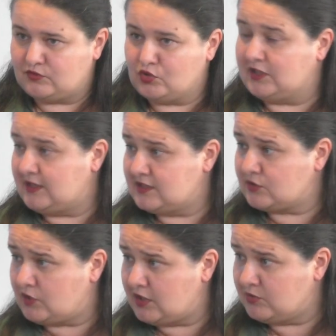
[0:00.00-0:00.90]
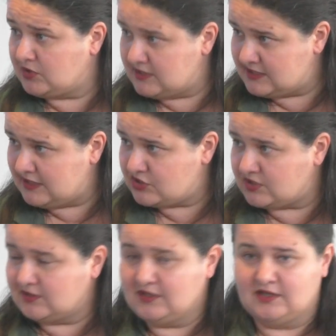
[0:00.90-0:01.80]
organized crime
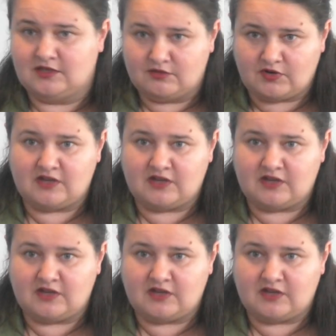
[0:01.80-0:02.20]
organization mm -hmm.